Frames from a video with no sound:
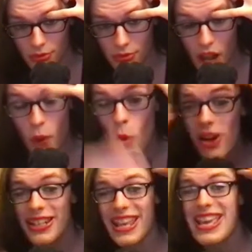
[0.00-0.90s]
I
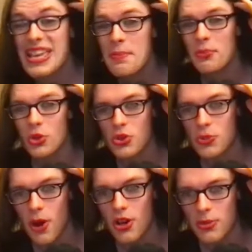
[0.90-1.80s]
wanted him to
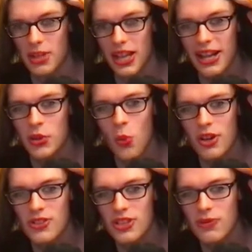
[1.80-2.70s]
respond to me. I didn't want
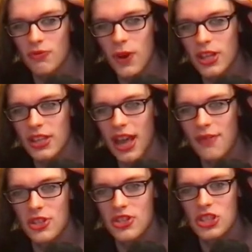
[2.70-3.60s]
to fucking have
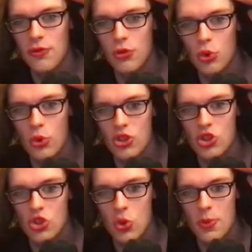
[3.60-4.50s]
to sift through his
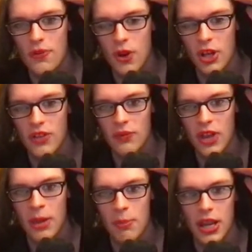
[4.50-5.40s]
stupid fucking
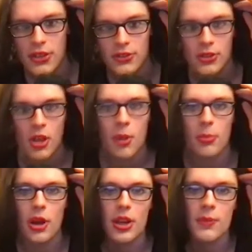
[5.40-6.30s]
fan base.
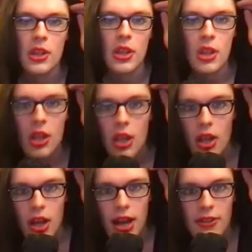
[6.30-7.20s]
But
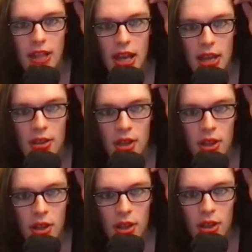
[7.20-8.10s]
I said,
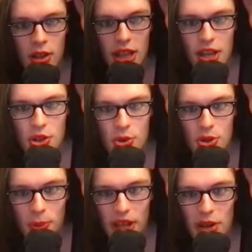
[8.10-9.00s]
"Can you
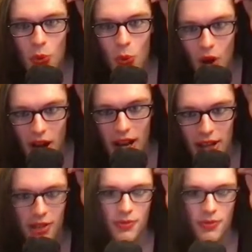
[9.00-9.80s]
explain why?